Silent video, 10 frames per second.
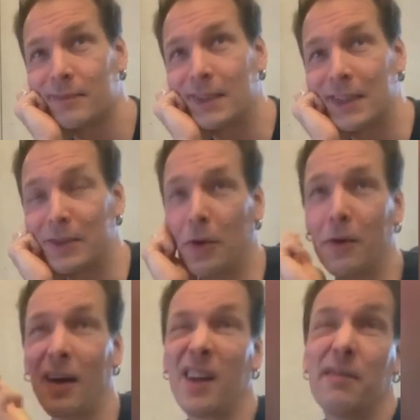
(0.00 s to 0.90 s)
not
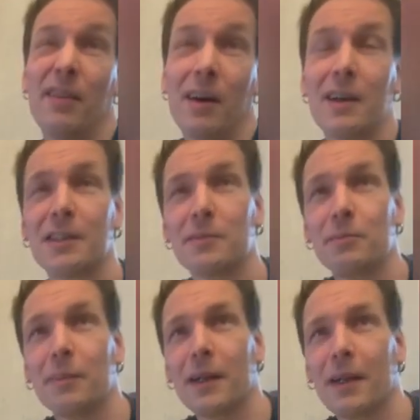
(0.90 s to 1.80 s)
an advice,
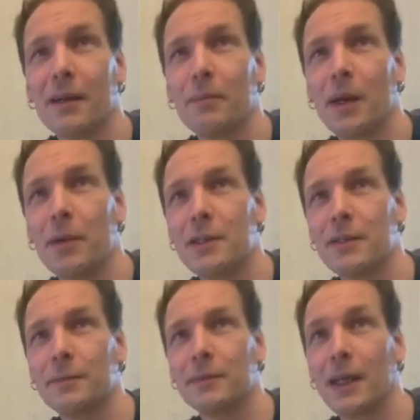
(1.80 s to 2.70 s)
but maybe
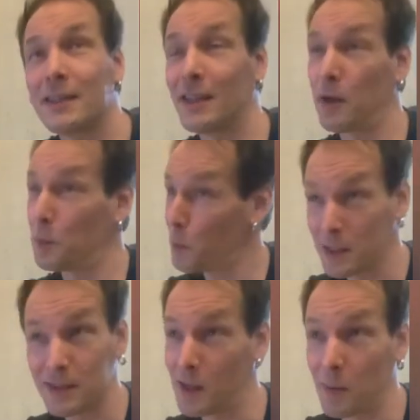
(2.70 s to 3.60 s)
it's not a
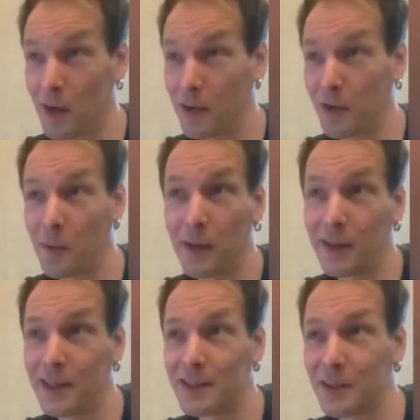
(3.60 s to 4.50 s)
wisdom either, but
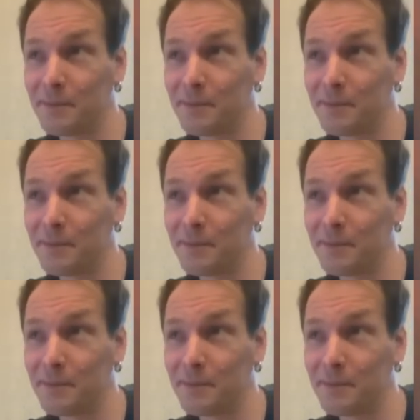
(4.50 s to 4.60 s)
it's